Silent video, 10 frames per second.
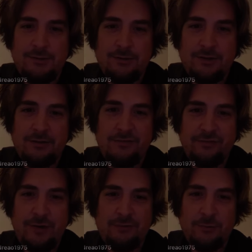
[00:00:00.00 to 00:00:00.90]
Tourniquet and
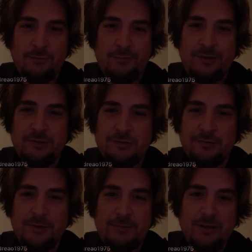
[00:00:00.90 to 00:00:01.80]
Forever would be a
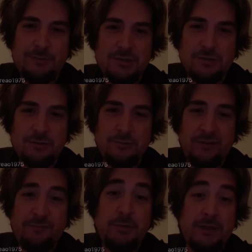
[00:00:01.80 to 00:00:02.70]
dream come true.
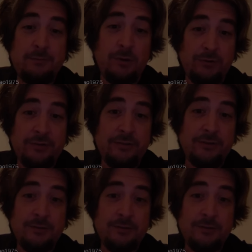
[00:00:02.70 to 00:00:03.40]
We've played both of